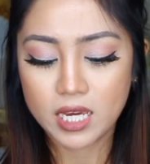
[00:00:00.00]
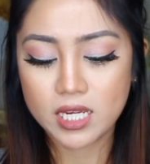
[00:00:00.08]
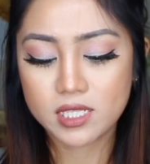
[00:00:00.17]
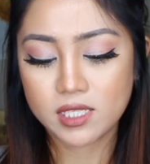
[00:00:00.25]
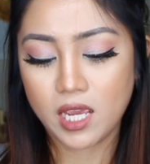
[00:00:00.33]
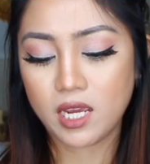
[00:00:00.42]

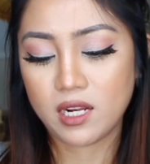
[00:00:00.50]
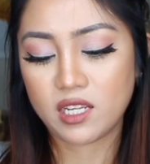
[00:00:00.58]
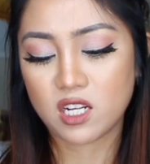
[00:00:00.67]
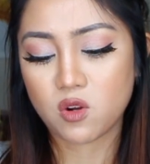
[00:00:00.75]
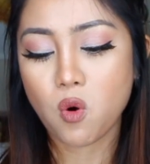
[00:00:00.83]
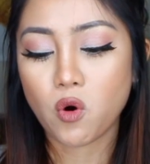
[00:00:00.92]
It's a
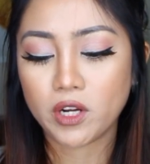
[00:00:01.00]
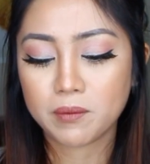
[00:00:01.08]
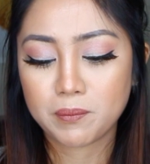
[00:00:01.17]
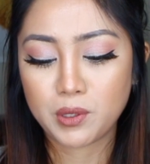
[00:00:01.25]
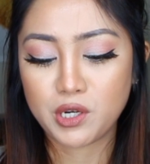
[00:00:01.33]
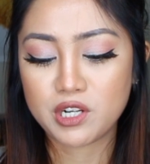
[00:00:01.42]
like a
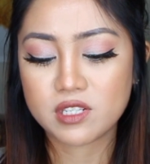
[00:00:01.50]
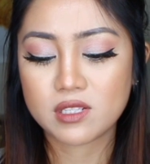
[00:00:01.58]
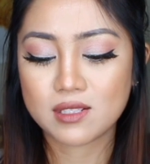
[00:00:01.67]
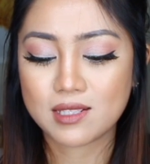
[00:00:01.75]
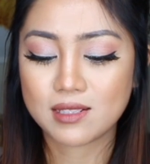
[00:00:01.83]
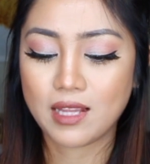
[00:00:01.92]
coin
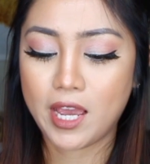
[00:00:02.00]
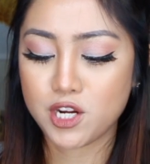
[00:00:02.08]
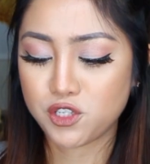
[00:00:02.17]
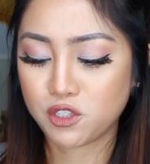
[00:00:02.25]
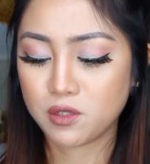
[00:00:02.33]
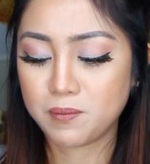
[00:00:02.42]
purse
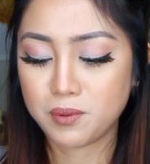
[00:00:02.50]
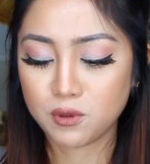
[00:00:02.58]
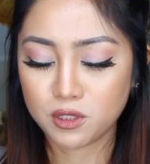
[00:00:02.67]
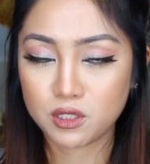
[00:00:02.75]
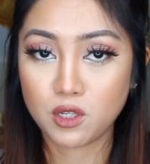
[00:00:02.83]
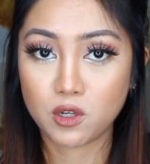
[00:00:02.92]
slash you could
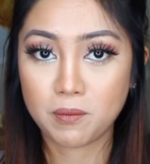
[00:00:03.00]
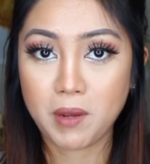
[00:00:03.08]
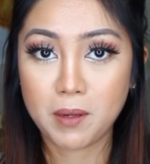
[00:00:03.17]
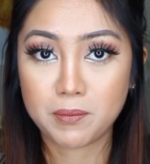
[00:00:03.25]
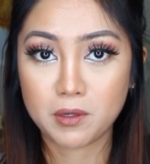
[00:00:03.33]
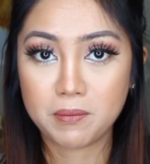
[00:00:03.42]
put your
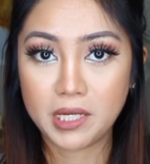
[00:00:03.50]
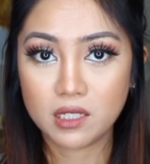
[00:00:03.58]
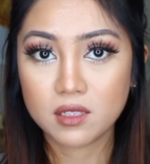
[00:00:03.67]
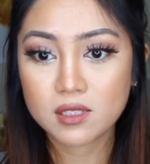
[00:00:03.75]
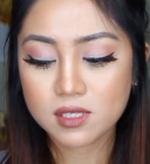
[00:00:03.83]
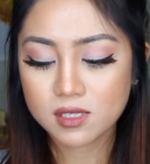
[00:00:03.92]
paper
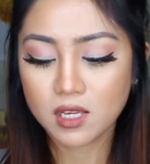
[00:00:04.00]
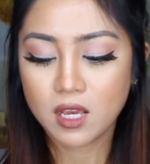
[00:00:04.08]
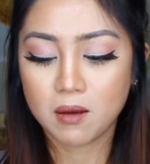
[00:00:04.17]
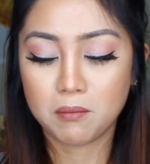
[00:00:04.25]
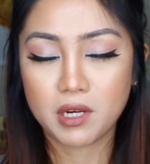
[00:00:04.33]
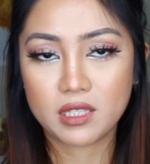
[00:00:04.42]
bills,
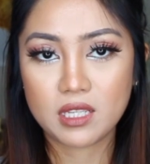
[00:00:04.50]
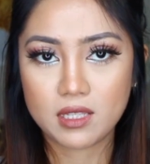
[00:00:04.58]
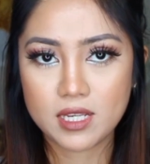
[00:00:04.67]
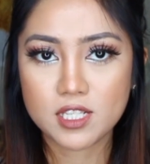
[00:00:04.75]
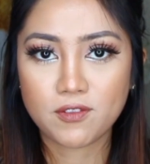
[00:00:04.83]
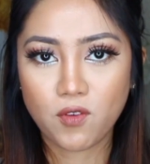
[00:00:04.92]
but
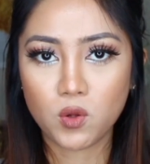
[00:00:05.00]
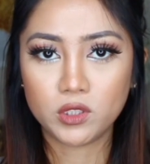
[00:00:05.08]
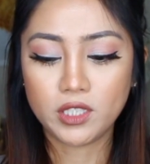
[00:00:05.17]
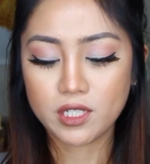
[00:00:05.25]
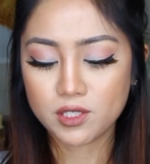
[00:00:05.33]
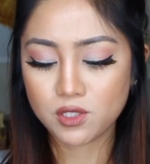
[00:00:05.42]
it is
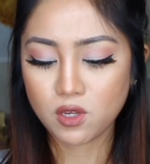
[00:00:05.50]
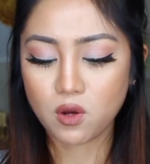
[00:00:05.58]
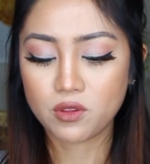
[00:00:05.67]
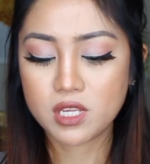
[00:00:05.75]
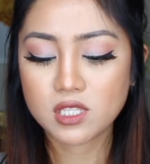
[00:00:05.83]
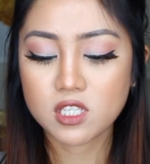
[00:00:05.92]
folded.
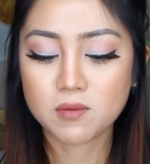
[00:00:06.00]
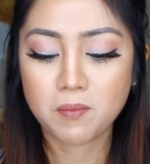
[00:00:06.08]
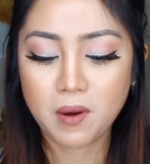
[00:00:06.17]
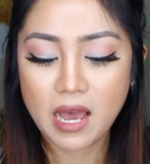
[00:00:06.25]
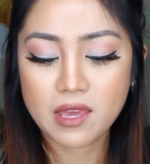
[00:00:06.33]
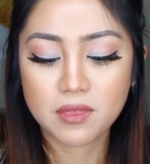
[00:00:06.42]
So this is
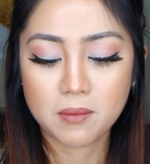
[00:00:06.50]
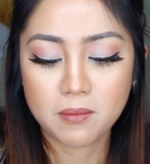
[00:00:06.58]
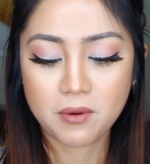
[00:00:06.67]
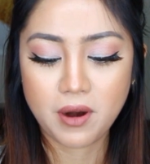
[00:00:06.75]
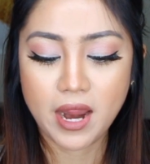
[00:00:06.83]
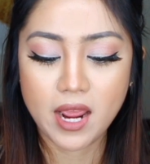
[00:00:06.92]
by the
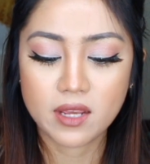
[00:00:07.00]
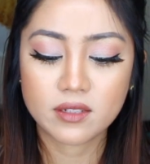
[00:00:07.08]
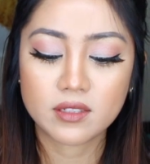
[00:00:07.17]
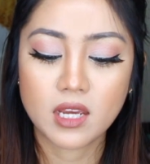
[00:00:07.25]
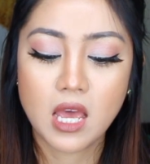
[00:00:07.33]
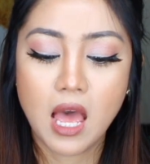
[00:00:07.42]

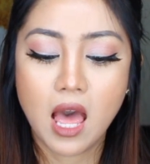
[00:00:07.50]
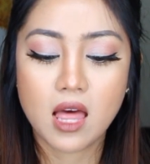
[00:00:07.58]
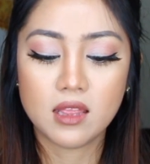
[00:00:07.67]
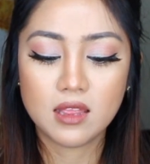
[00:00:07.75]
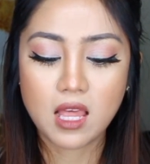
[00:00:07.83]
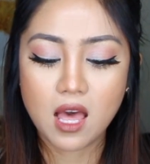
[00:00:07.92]
brand
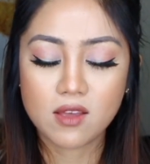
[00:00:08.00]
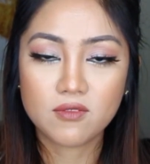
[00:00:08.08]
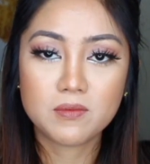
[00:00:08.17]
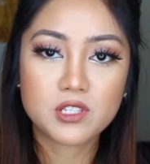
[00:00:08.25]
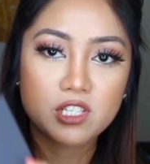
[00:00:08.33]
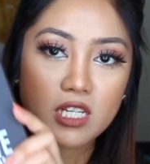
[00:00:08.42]
Love
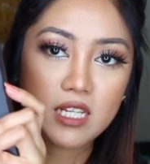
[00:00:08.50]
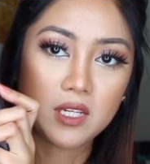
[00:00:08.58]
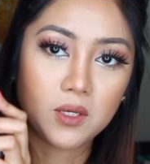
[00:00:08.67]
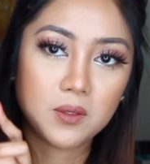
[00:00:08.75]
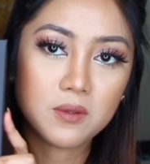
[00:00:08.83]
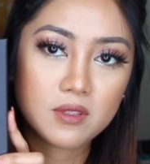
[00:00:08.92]

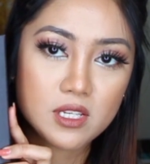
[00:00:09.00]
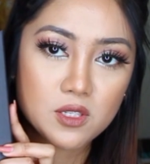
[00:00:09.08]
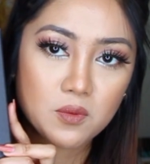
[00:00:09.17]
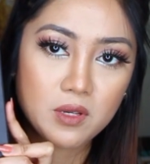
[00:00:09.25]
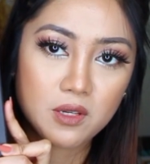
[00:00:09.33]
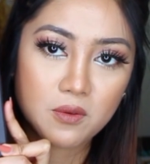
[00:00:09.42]
Moschino,
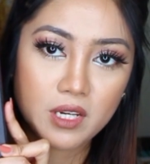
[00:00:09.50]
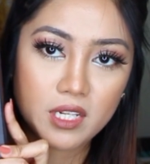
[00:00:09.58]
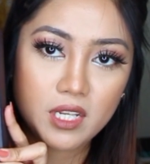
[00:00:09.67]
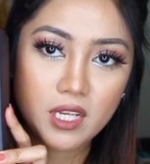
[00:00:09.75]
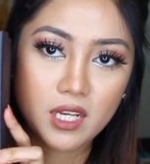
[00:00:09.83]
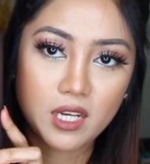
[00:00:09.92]
this one
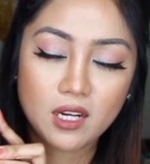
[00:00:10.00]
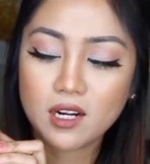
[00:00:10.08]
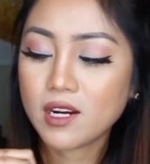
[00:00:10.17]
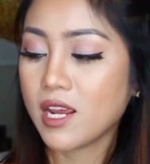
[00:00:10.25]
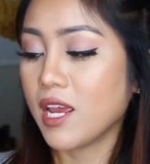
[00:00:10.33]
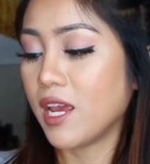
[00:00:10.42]
right
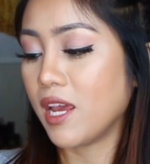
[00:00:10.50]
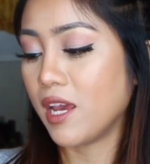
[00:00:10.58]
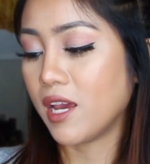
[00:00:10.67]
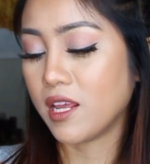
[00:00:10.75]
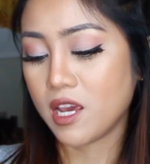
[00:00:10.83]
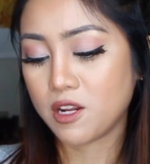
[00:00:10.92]
here.
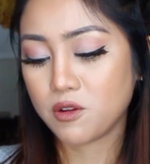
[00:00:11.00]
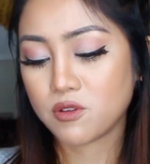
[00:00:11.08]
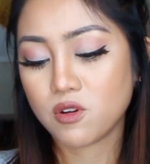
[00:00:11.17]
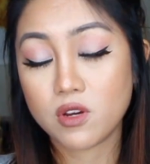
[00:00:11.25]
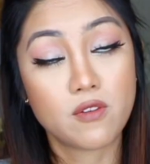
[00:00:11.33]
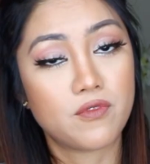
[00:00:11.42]
And I don't
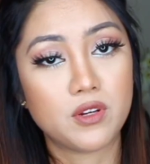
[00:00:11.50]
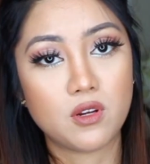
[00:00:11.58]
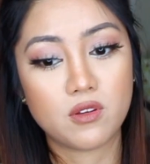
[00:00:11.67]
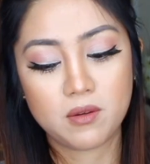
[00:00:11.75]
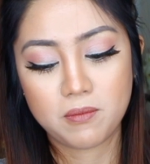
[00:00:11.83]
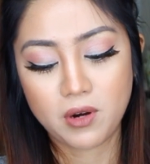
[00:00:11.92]
know if you
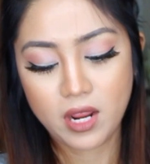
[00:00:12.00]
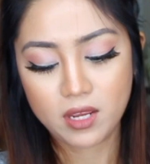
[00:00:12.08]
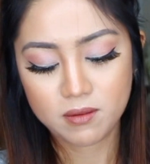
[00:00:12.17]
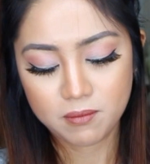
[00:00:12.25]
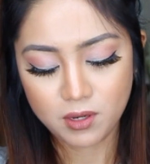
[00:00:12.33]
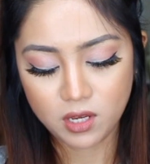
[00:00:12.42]
know the
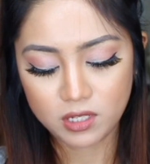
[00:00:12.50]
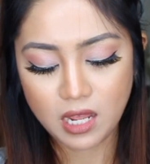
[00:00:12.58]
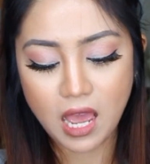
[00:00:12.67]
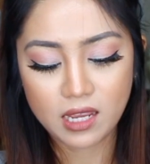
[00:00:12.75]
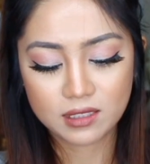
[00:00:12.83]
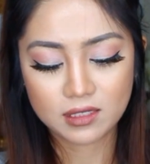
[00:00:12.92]
brand, but
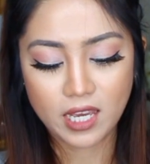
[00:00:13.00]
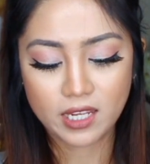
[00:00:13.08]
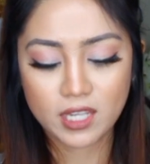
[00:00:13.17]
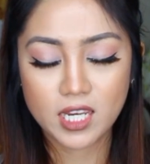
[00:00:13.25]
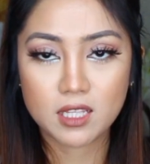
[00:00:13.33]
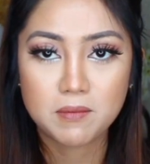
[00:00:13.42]
I
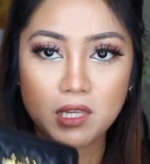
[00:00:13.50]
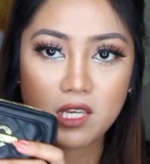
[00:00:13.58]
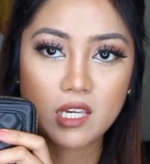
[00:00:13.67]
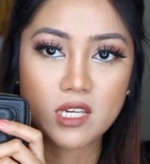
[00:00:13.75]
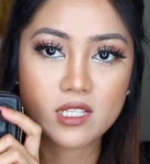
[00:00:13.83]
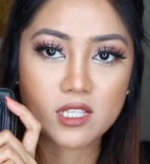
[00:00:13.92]
like it
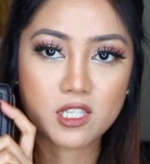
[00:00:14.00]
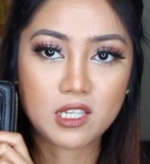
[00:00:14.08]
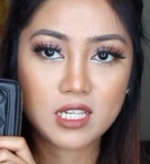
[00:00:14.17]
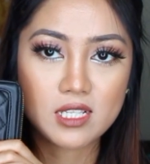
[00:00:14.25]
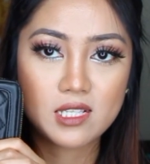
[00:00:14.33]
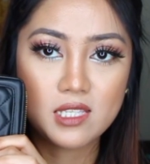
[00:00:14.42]
because as you
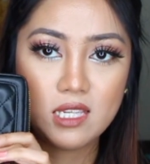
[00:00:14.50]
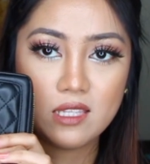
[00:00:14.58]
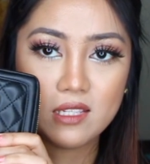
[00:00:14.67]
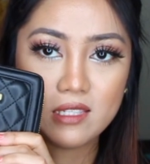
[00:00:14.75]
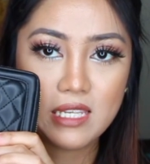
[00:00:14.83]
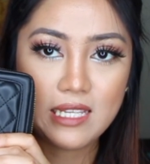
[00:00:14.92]
can see
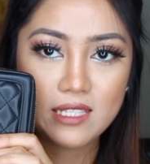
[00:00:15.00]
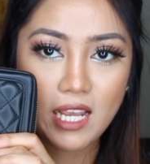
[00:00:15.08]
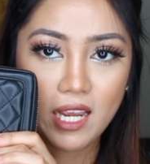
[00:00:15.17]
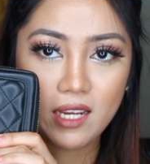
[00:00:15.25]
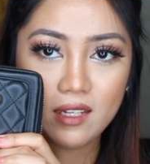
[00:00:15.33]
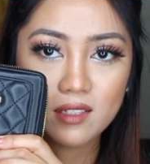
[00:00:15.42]
the
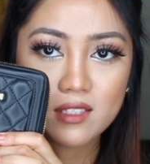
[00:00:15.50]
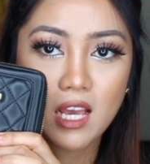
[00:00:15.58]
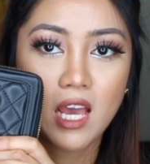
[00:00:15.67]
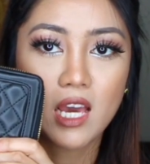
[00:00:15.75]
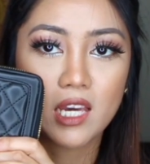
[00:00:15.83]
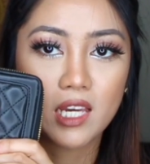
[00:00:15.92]
details,
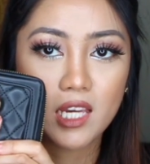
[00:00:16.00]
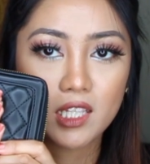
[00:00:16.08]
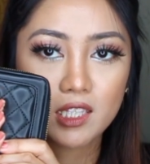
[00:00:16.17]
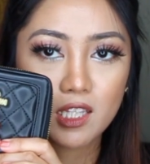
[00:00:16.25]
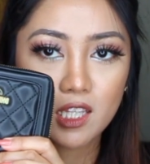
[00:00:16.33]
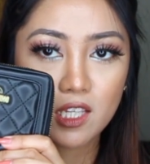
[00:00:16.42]

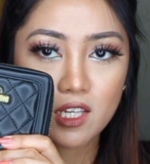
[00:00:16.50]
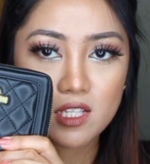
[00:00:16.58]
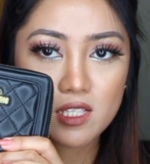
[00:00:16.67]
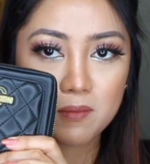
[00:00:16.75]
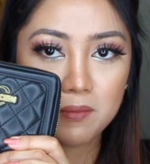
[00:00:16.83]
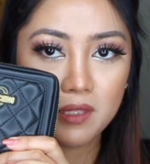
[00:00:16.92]
it
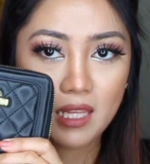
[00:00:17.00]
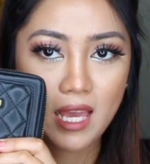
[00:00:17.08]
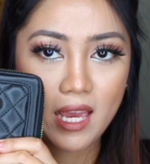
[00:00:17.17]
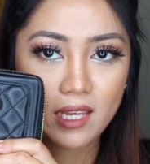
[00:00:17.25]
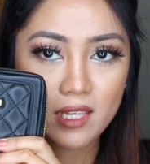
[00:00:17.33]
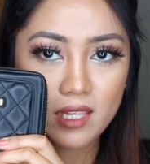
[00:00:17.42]
looks
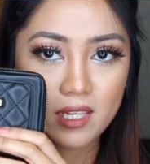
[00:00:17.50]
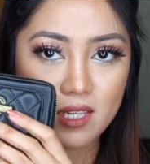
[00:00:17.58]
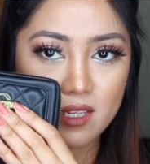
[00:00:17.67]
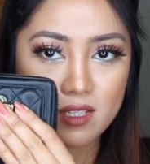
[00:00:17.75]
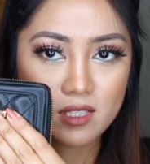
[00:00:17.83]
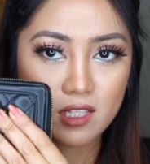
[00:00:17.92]
black,
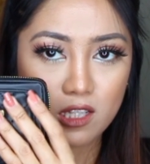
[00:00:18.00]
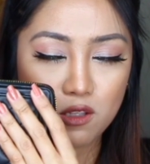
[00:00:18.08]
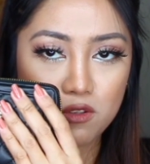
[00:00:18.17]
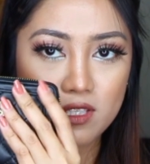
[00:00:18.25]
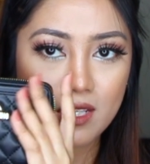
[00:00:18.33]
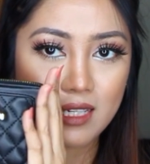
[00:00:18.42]
it
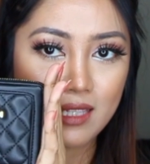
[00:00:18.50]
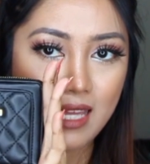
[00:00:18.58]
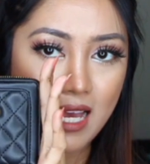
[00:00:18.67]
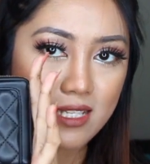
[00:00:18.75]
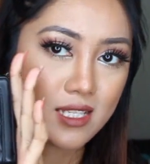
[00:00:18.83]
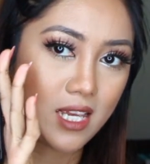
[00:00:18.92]
looks
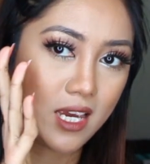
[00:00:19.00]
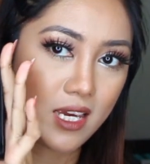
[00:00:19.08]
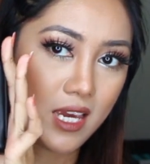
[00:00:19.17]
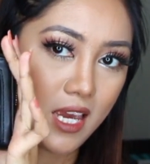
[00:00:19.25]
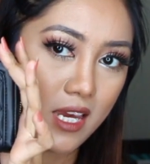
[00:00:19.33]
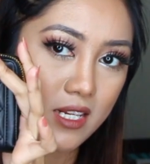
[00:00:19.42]

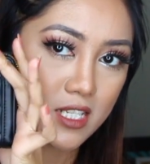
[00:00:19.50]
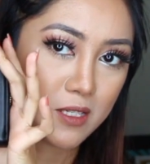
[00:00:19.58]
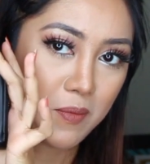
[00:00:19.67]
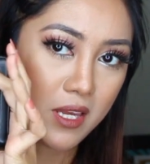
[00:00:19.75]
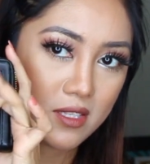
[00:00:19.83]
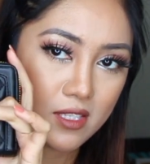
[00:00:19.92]
classic and
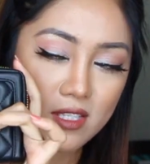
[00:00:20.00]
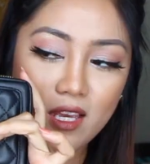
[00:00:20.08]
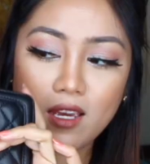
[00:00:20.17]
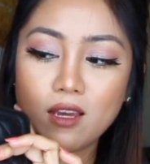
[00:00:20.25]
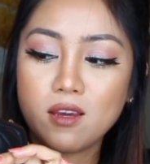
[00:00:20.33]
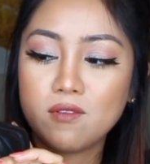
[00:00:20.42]

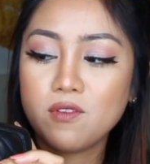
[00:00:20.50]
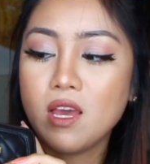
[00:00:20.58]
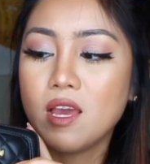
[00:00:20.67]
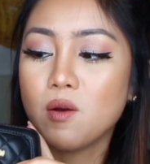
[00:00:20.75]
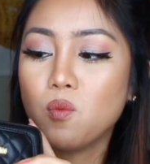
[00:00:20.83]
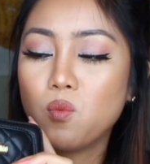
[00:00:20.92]
expensive
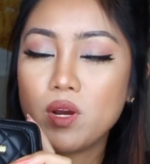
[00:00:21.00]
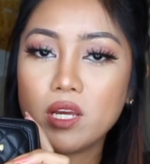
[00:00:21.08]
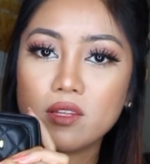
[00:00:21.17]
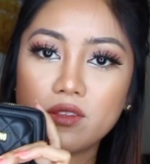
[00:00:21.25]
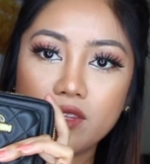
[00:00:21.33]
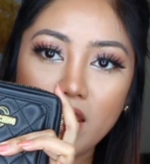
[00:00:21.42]

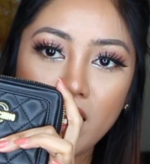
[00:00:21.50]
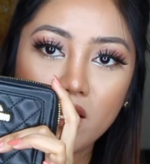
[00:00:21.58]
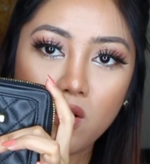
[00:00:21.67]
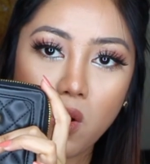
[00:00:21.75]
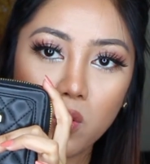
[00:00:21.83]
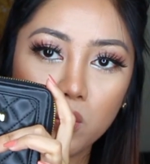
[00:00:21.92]
with the
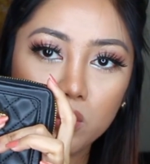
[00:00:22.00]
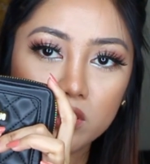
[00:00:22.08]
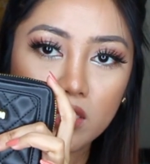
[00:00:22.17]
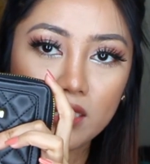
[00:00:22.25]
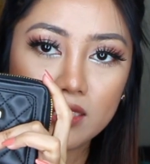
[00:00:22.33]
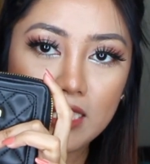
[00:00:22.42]

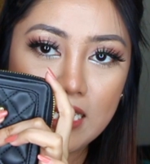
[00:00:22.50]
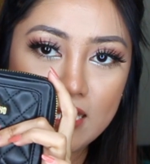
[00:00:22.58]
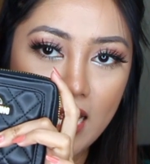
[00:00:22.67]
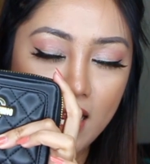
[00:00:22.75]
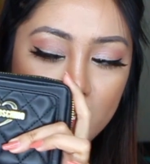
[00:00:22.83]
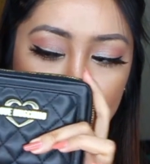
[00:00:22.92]
gold
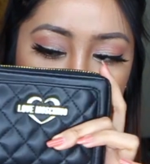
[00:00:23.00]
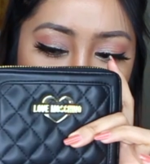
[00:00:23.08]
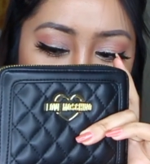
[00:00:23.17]
details.